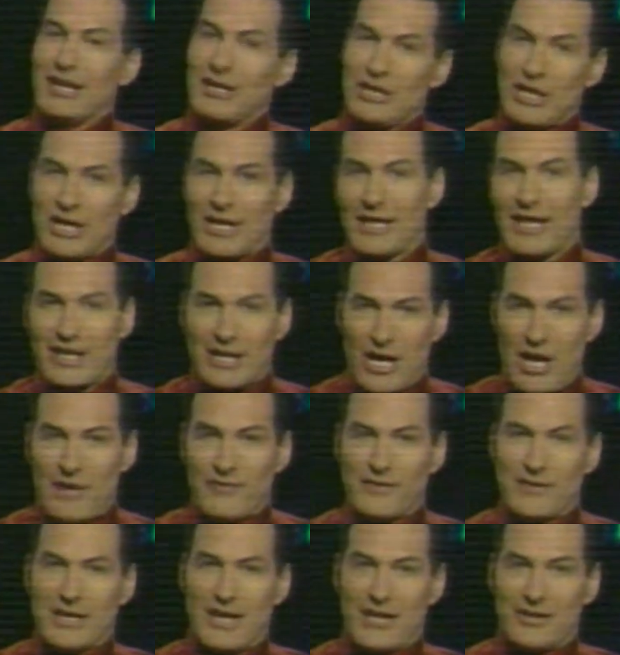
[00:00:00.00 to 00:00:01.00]
you click
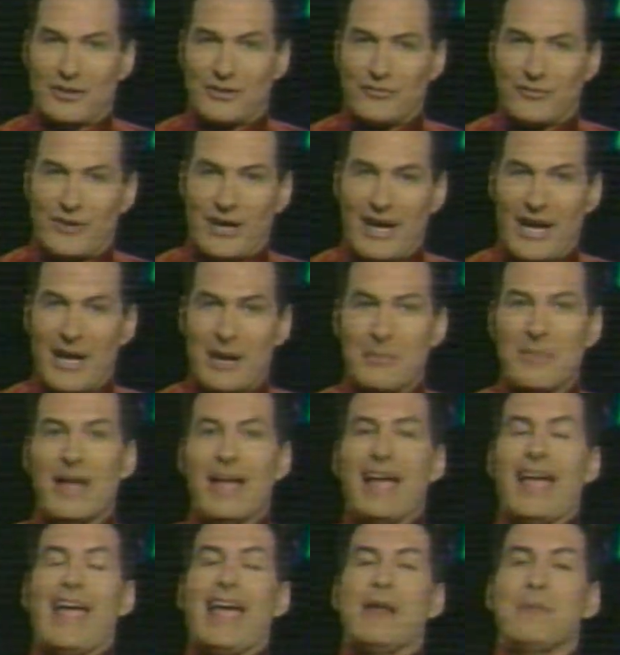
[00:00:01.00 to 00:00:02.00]
off another frame,
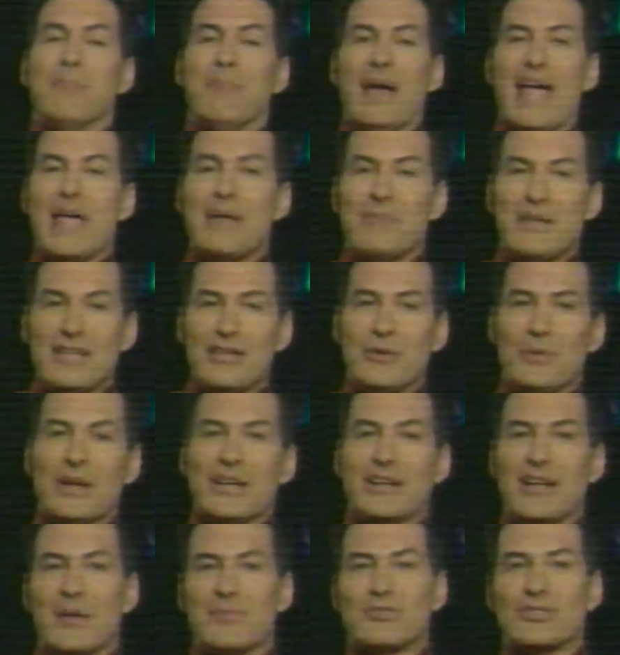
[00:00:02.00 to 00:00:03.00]
and maybe you
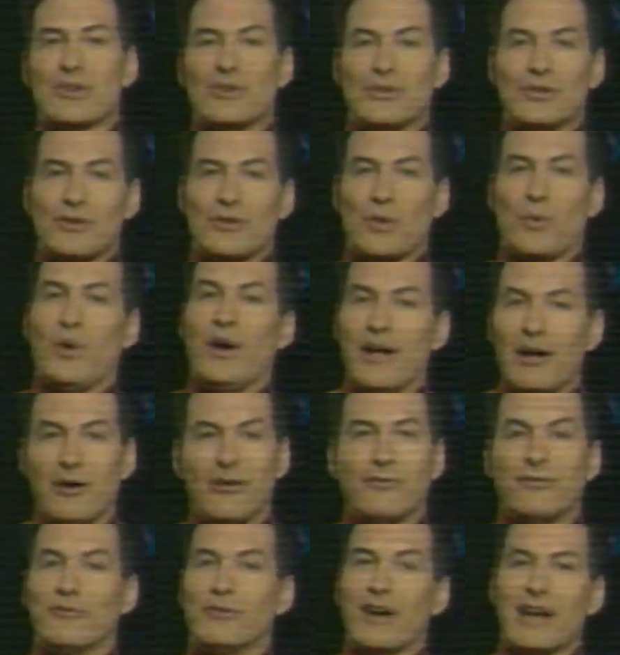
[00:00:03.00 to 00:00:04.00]
end up shooting
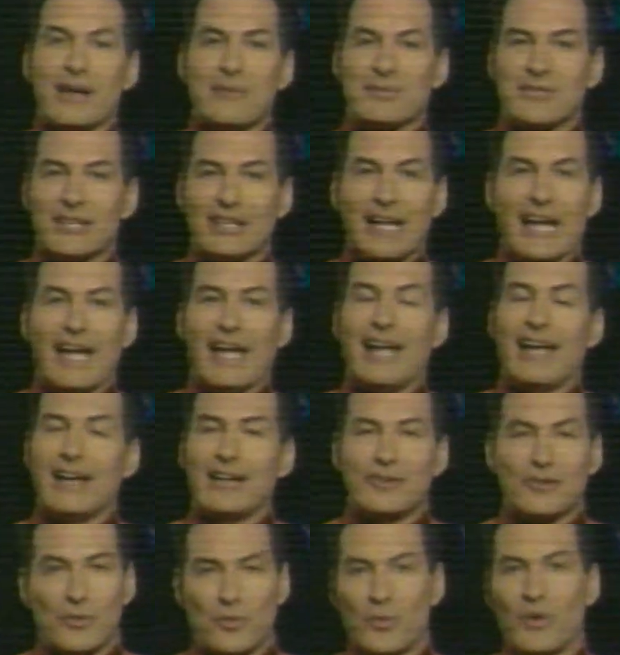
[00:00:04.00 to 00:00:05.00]
12 frames a
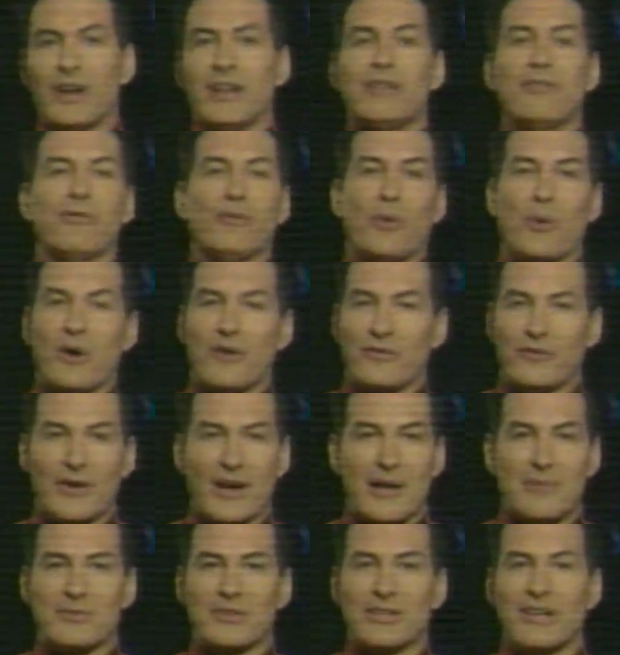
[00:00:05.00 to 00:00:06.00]
day, 24
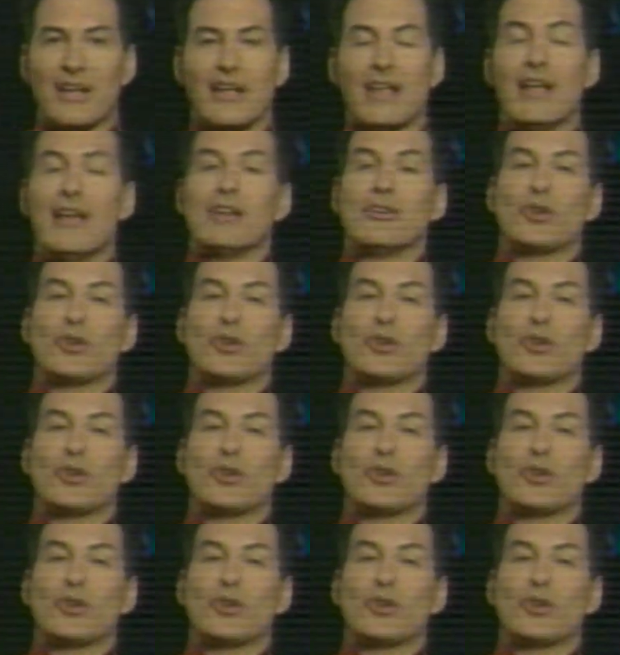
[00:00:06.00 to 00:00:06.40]
frames a day.